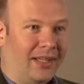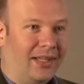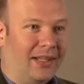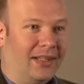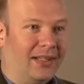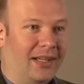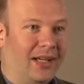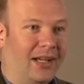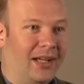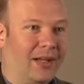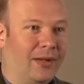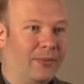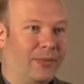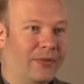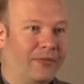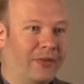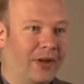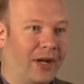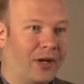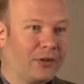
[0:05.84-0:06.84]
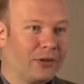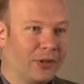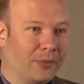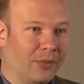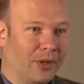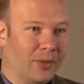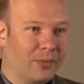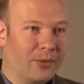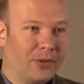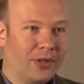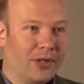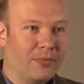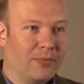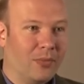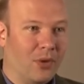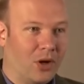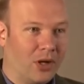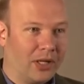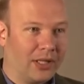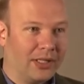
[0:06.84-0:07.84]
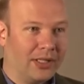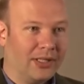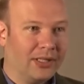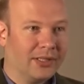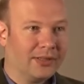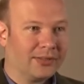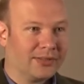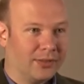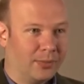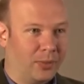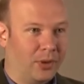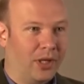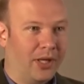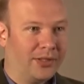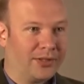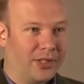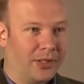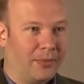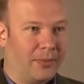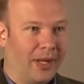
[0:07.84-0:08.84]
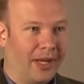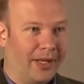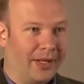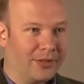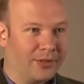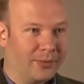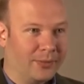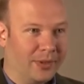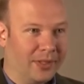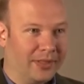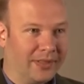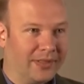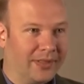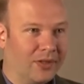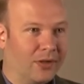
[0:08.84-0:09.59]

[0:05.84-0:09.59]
and I'm a faculty member in Marketing and Supply Chain Management,